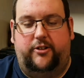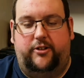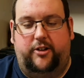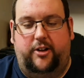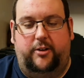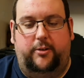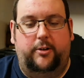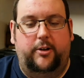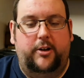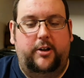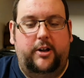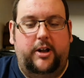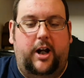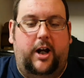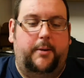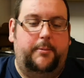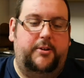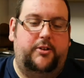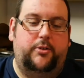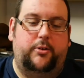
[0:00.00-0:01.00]
So
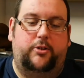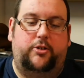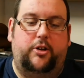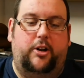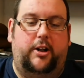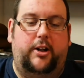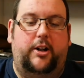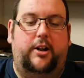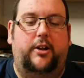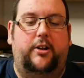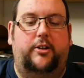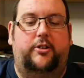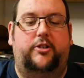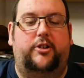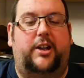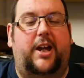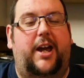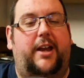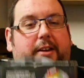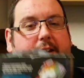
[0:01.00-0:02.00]
I've been sort of trying to look
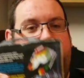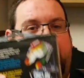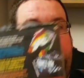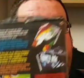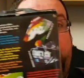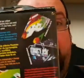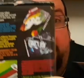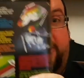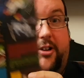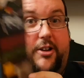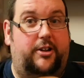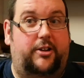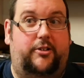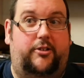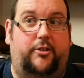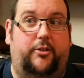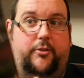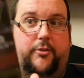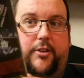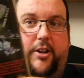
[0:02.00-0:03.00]
to get these
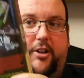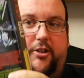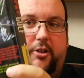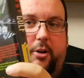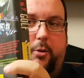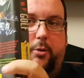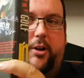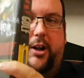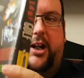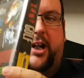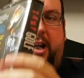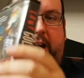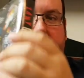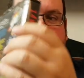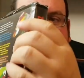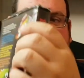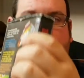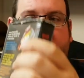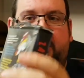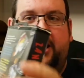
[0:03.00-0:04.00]
older
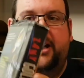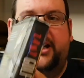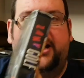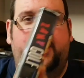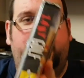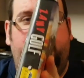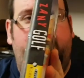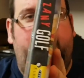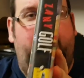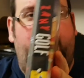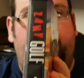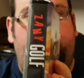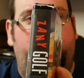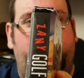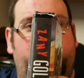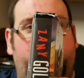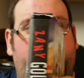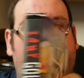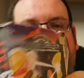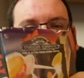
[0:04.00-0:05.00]
EA
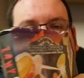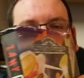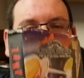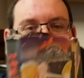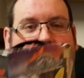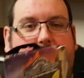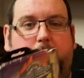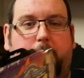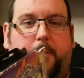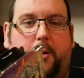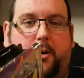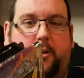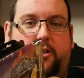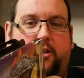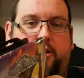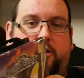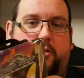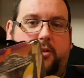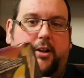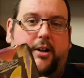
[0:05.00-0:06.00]
ones, especially if the
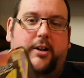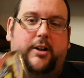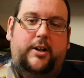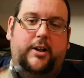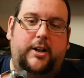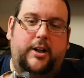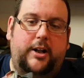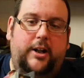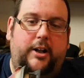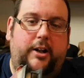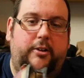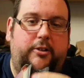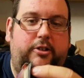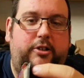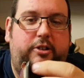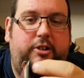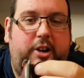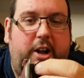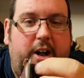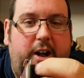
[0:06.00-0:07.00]
boxes are in, you know,
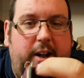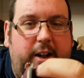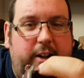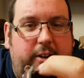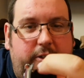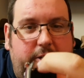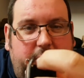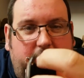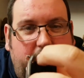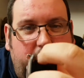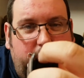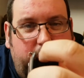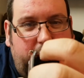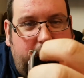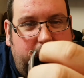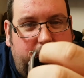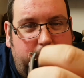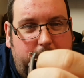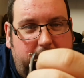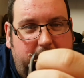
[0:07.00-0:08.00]
starting to go a
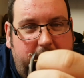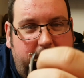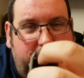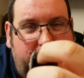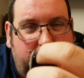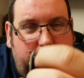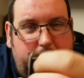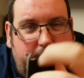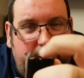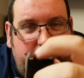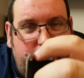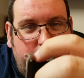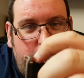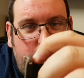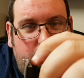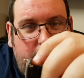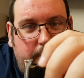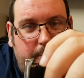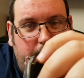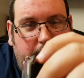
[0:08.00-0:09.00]
little bit there, but it's
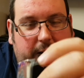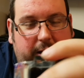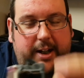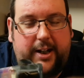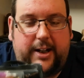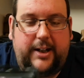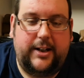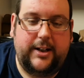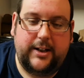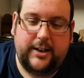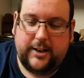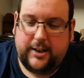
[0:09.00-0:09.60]
all complete.